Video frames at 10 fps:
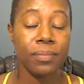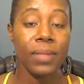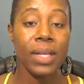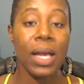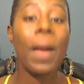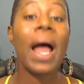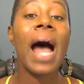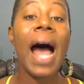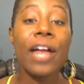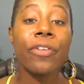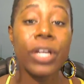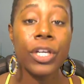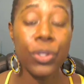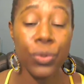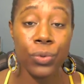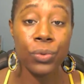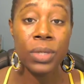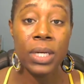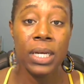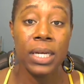Am I hiring you
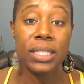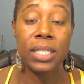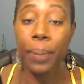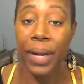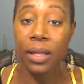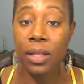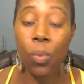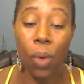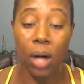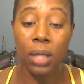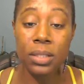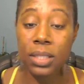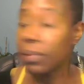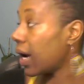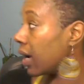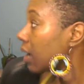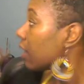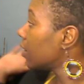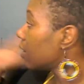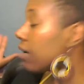to paint the walls in my
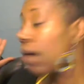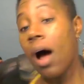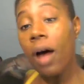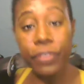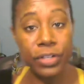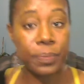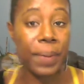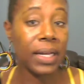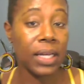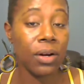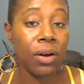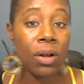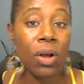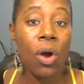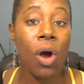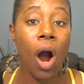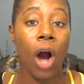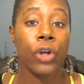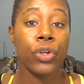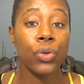office back here?
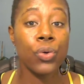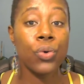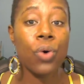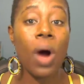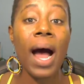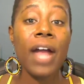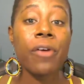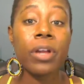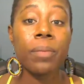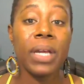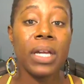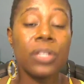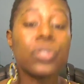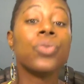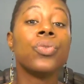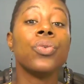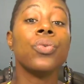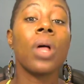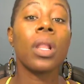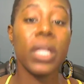Are you hiring me to
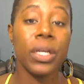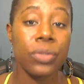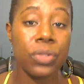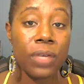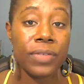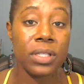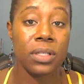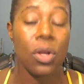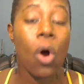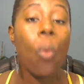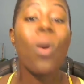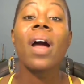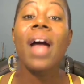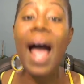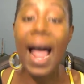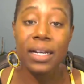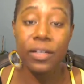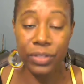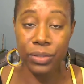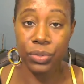do legal services? What kind
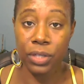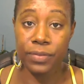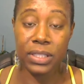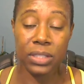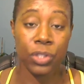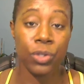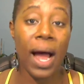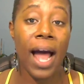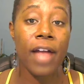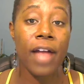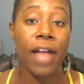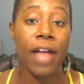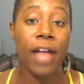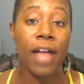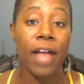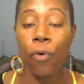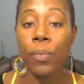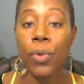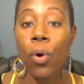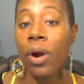of legal services? Are you hiring me to
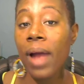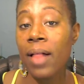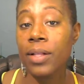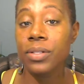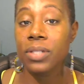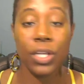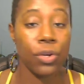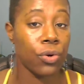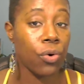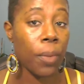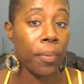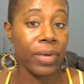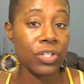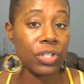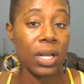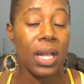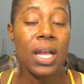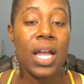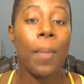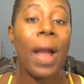form your LLC or your corporation?
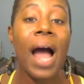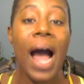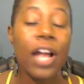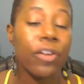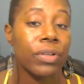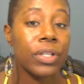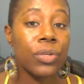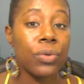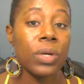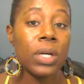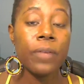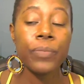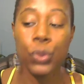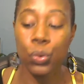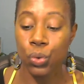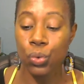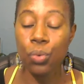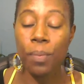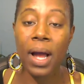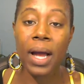Am I hiring you to do
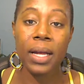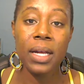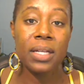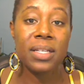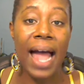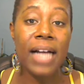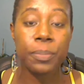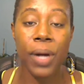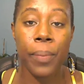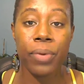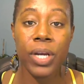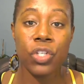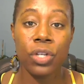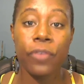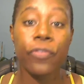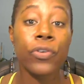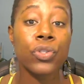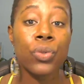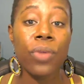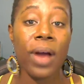my tax preparation for
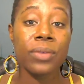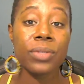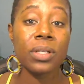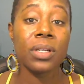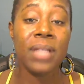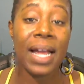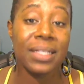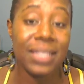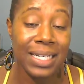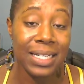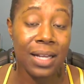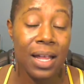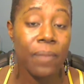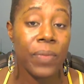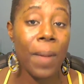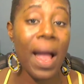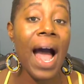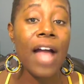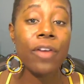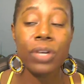2019? Am I
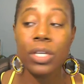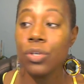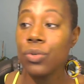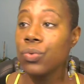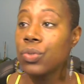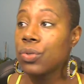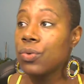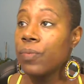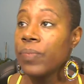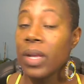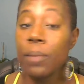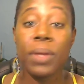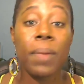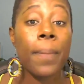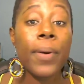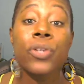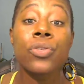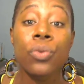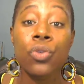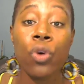hiring you to be my
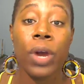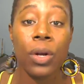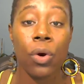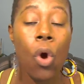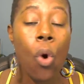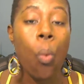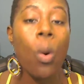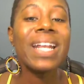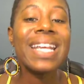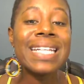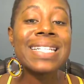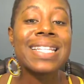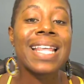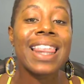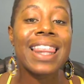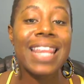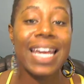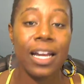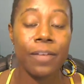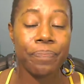personal trainer? What is the thing?